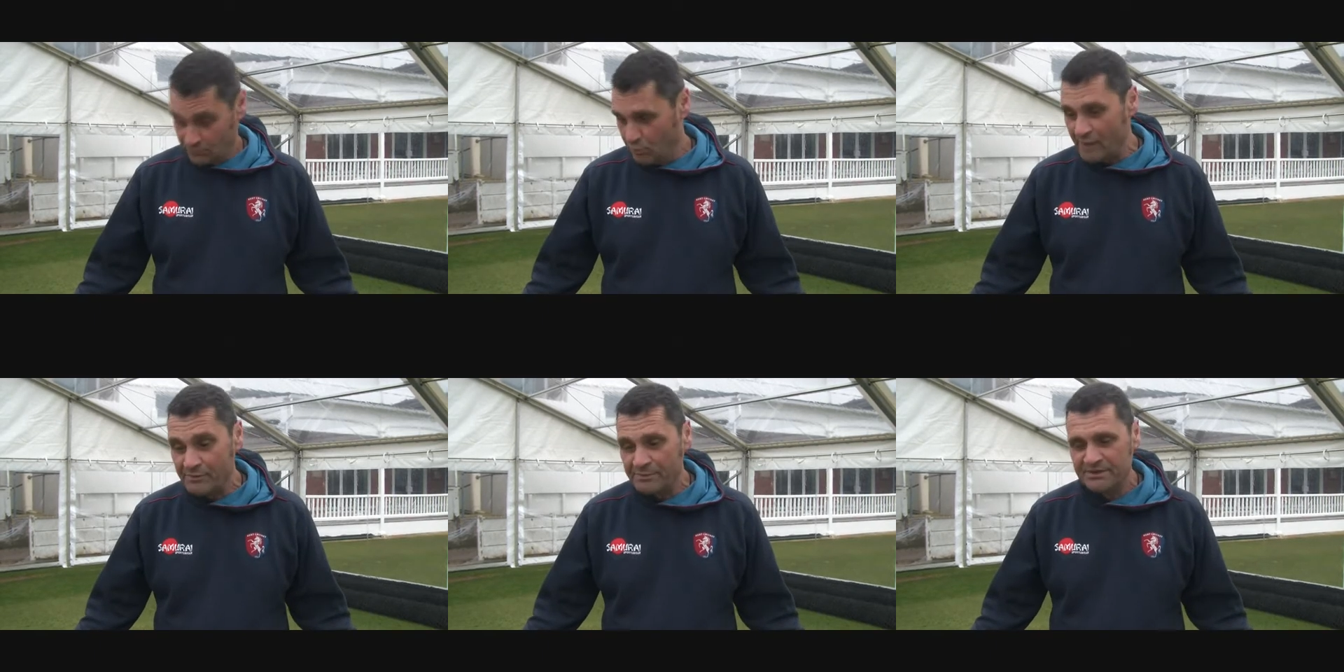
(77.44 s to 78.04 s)

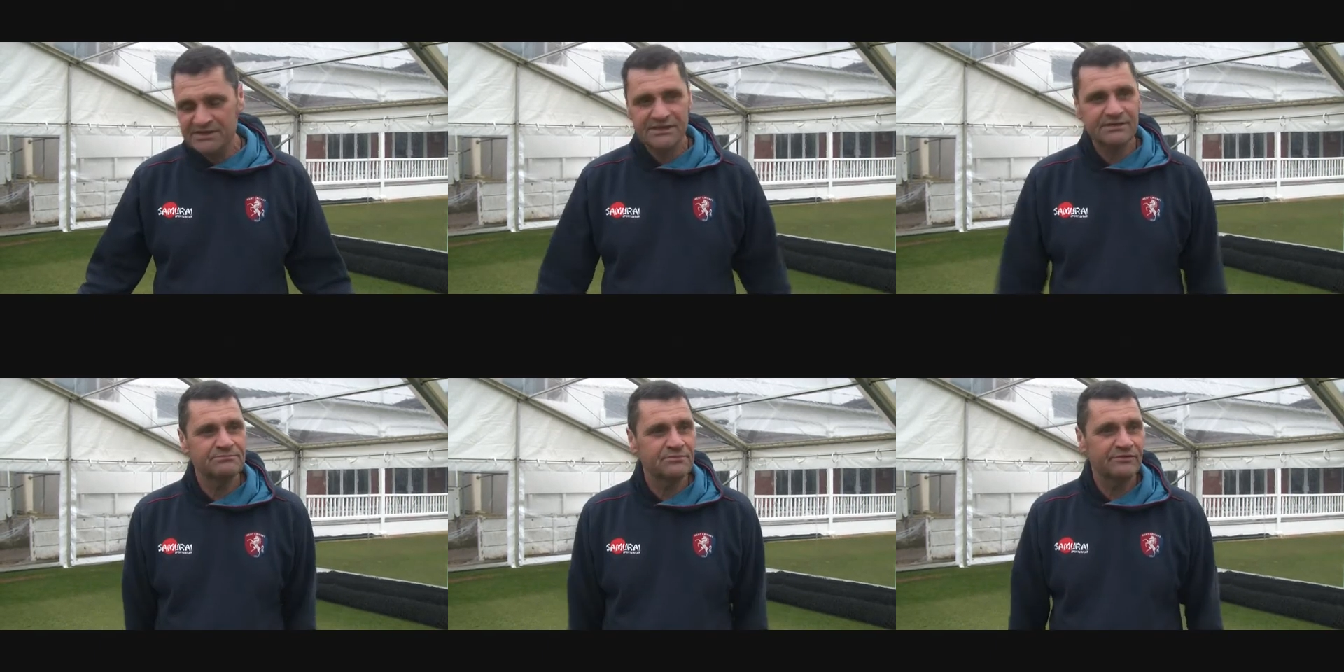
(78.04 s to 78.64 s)
weather permitting,
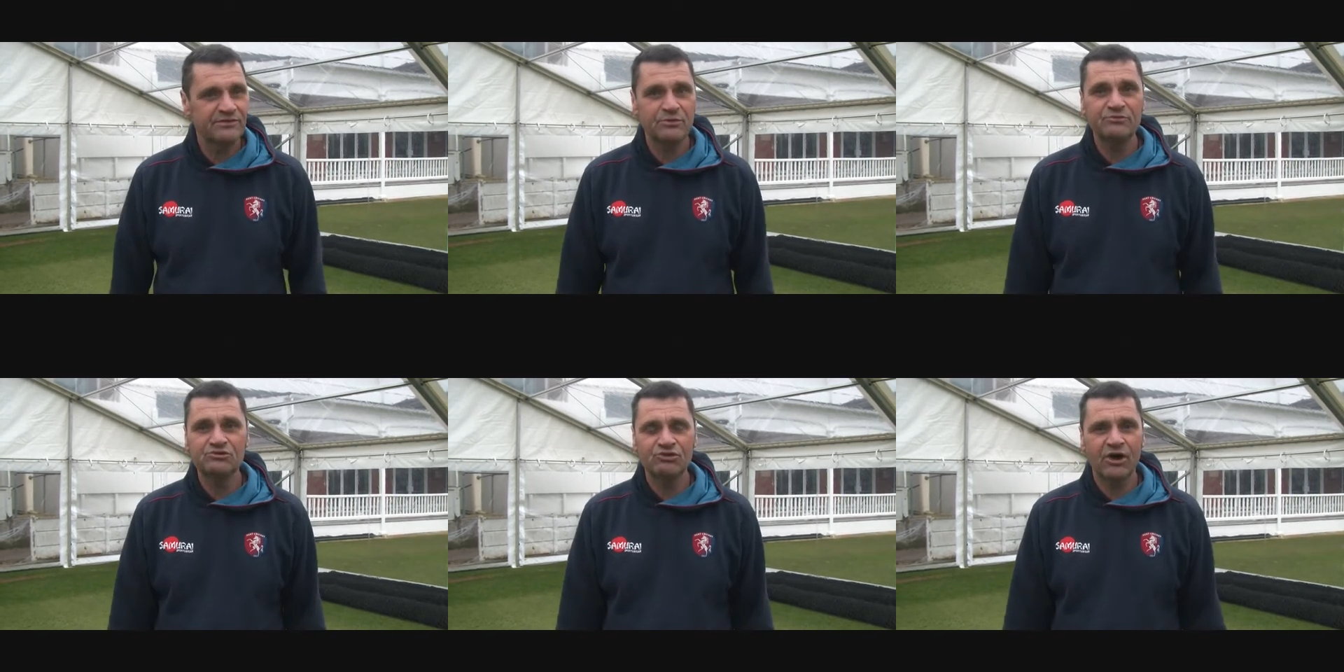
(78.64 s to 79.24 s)
if we
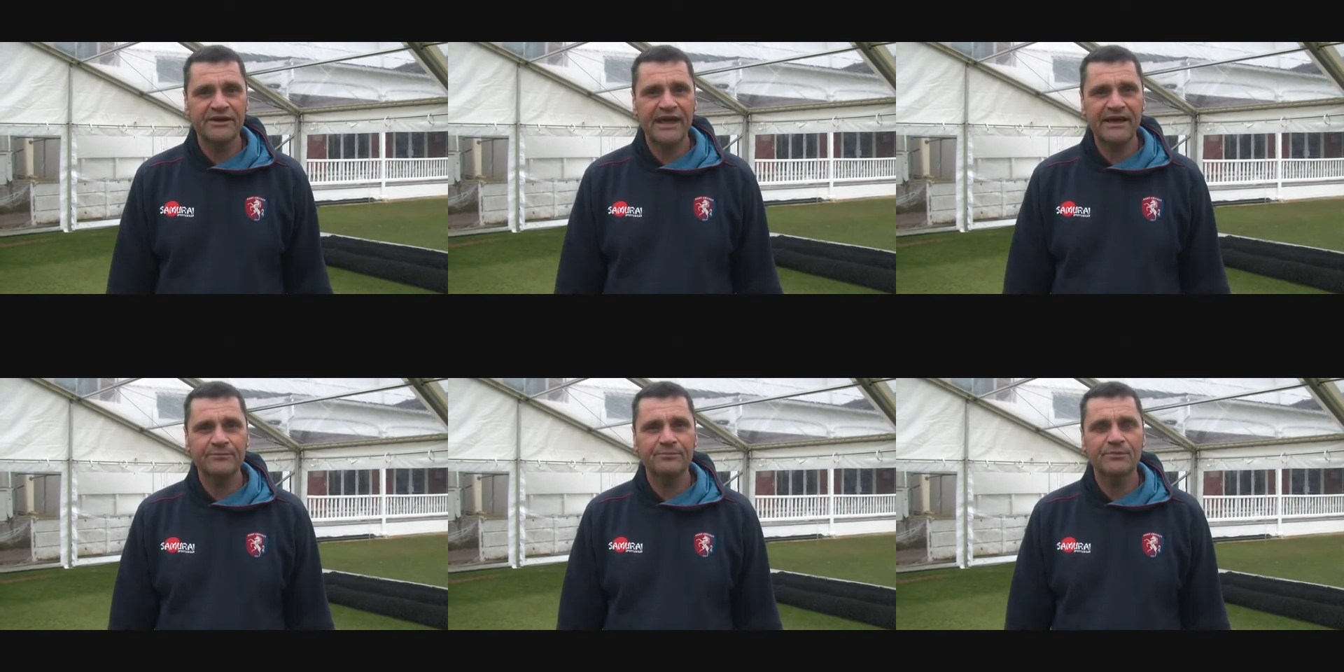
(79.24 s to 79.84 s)
can dry it
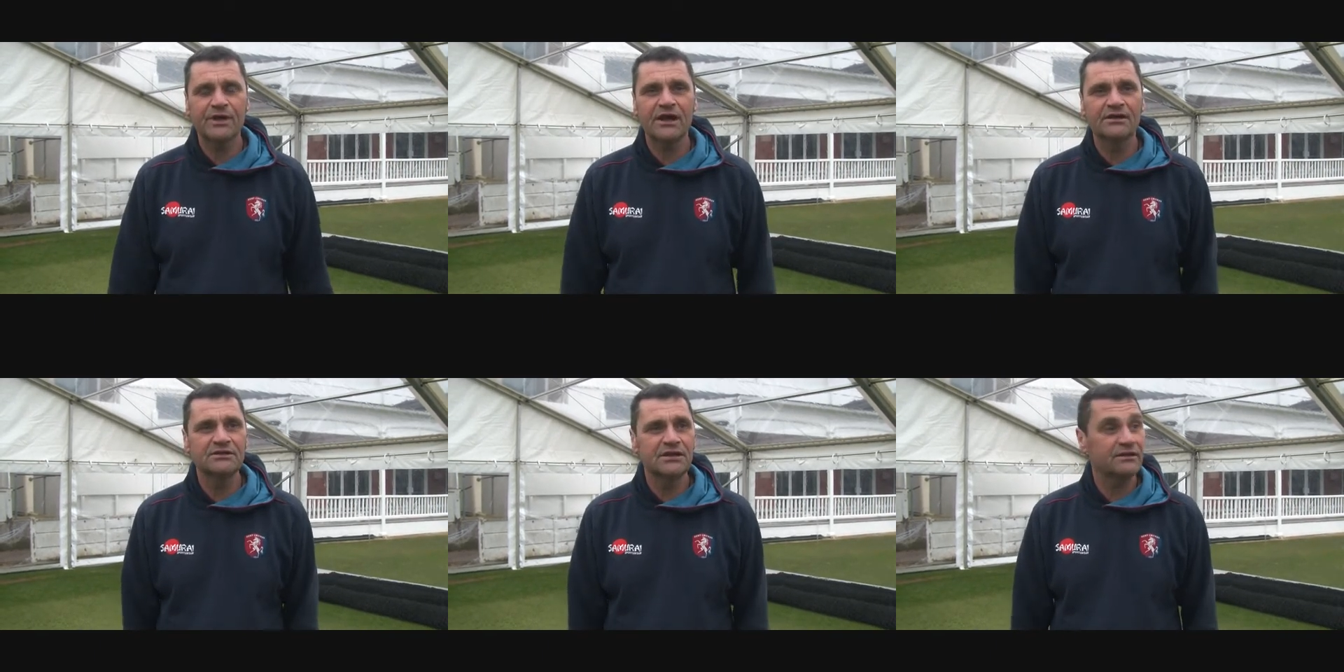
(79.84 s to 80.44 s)
out,
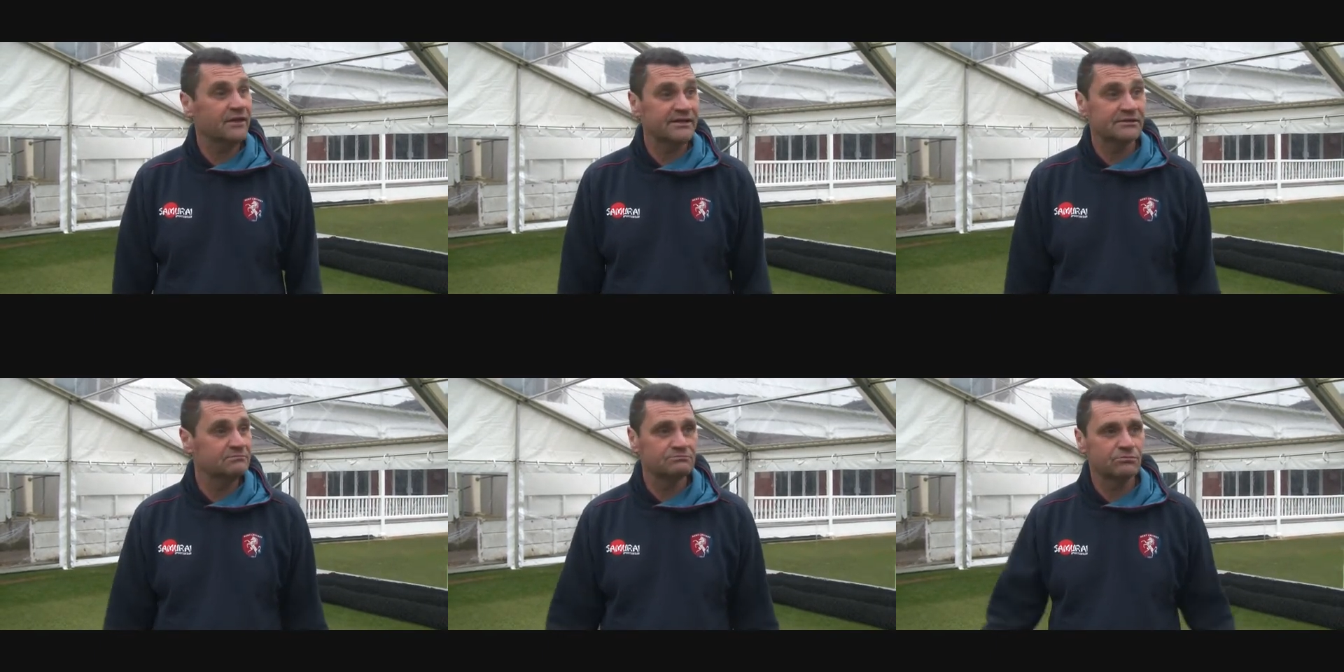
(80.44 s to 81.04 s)
and uh, they
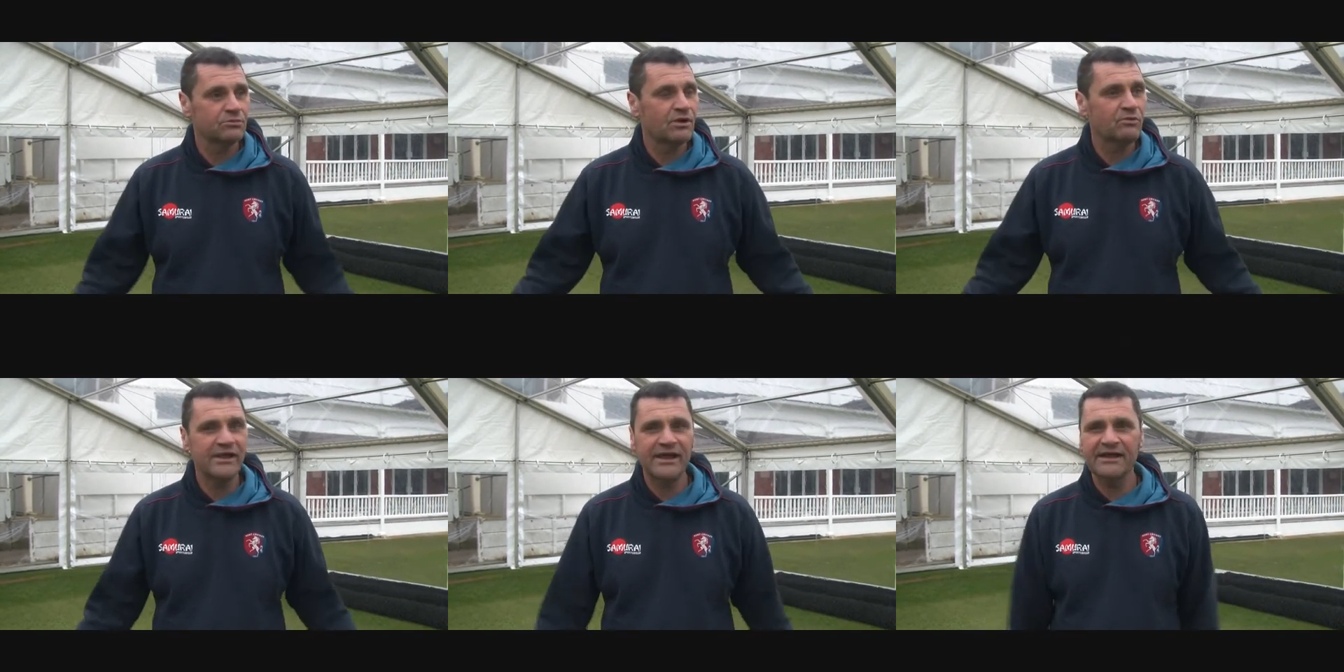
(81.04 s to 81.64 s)
can,
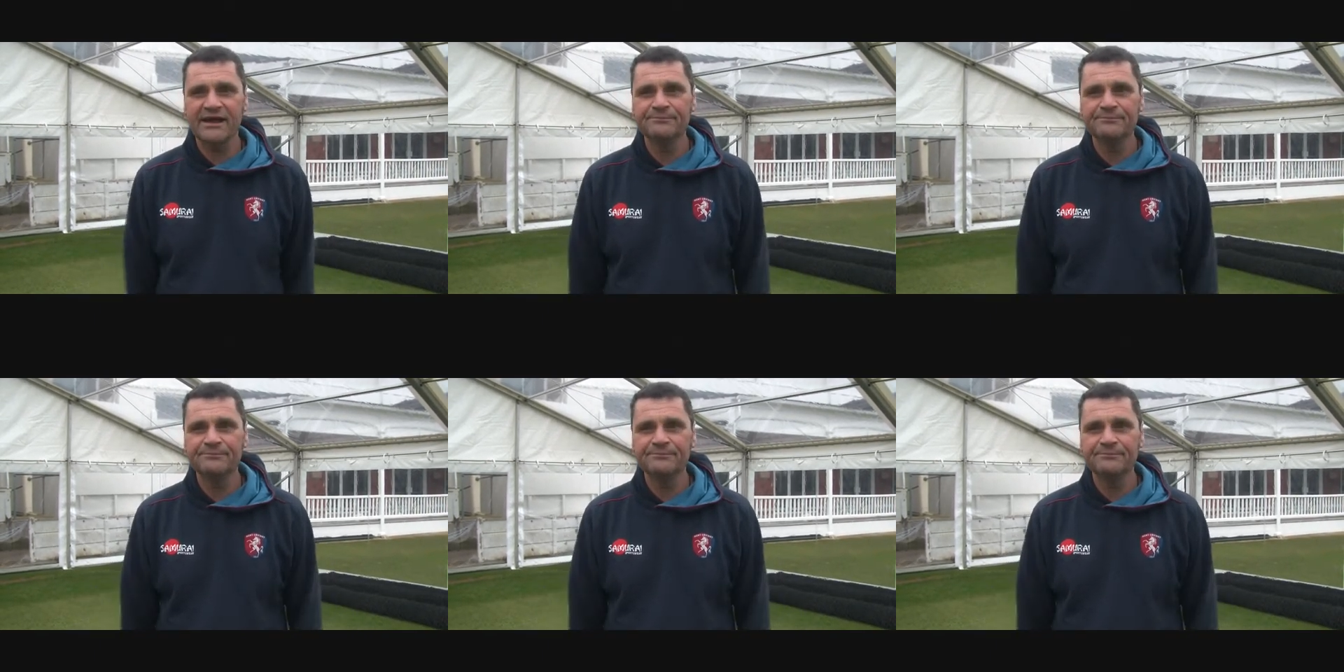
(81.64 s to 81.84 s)
away they go.